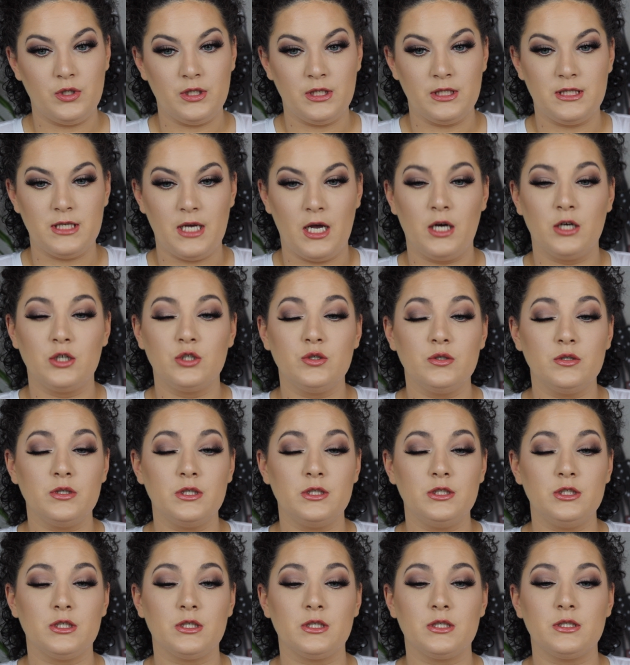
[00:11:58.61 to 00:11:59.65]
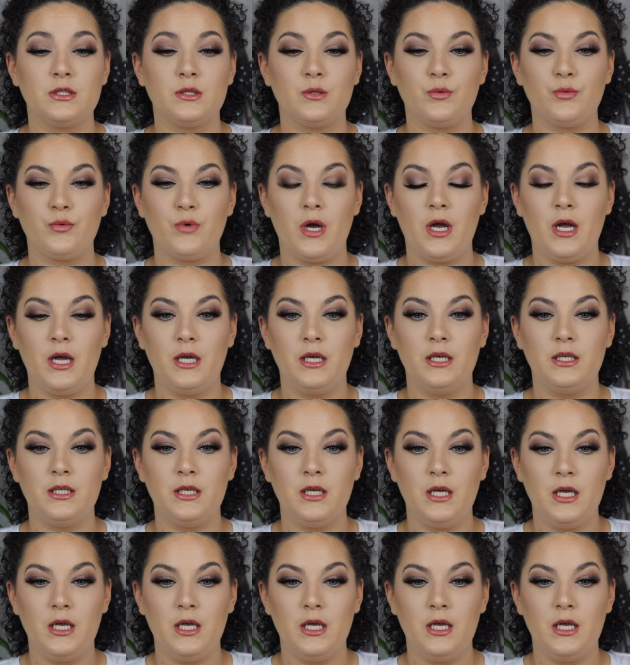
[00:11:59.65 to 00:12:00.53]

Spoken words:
it's actually just right.